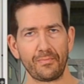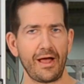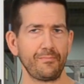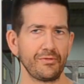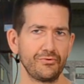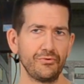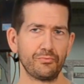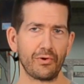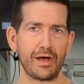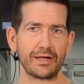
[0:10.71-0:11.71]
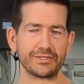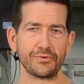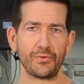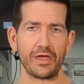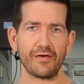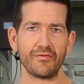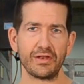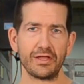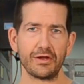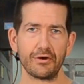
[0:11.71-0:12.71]
the popular new products that we have in
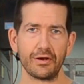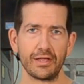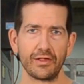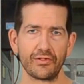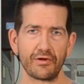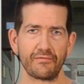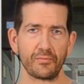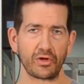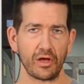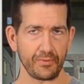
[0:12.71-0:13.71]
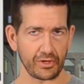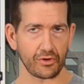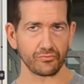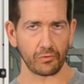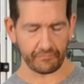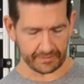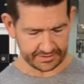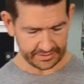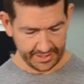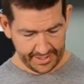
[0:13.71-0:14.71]
here is from a company called
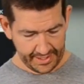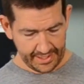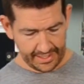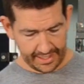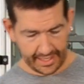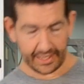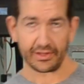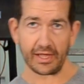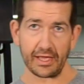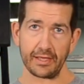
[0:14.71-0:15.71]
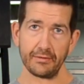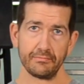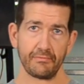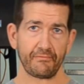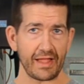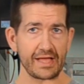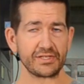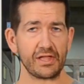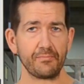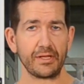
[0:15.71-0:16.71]
Rofis, and it's a
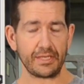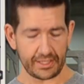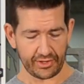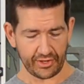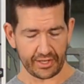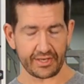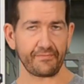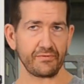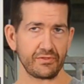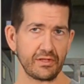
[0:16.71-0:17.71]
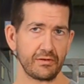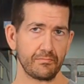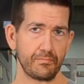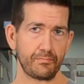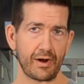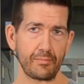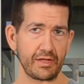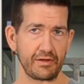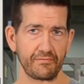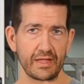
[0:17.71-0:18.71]
flashlight, but it's different than
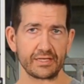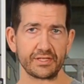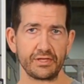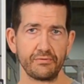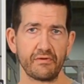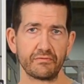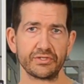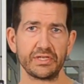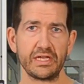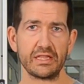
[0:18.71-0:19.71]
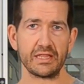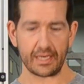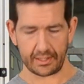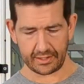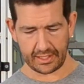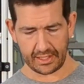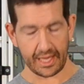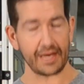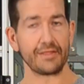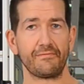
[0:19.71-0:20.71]
probably any flashlight you've ever seen in that the
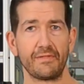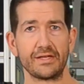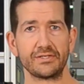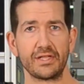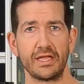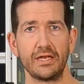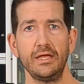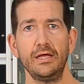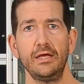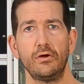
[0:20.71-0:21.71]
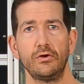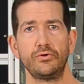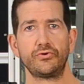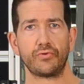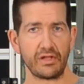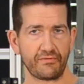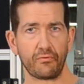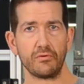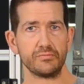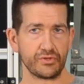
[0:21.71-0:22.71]
head on the flashlight
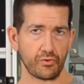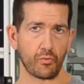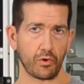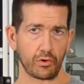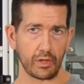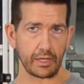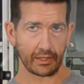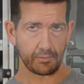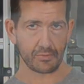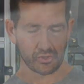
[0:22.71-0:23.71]
transforms into a work light. And let